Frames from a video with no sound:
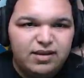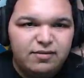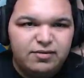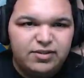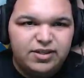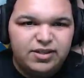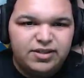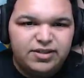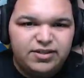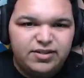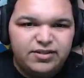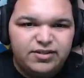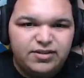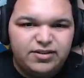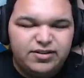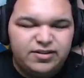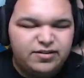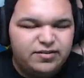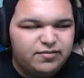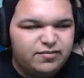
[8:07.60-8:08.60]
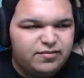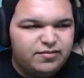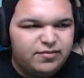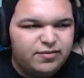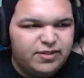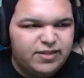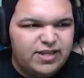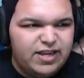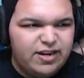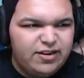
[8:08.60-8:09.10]
was
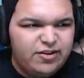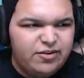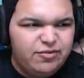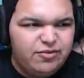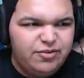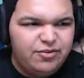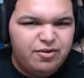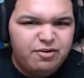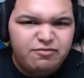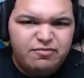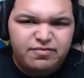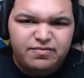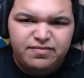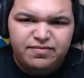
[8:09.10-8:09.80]
that a Doduo?